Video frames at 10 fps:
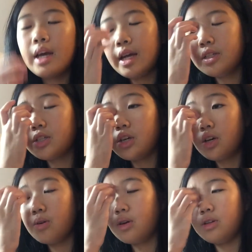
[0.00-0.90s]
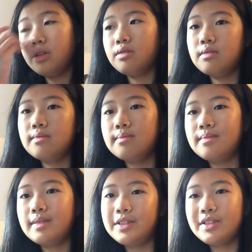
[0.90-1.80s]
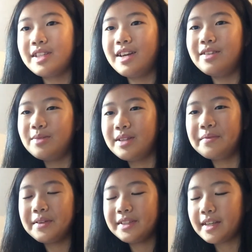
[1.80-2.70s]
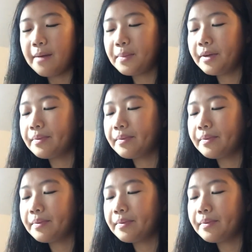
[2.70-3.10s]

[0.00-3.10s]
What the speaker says: And so let's just get on with the first step.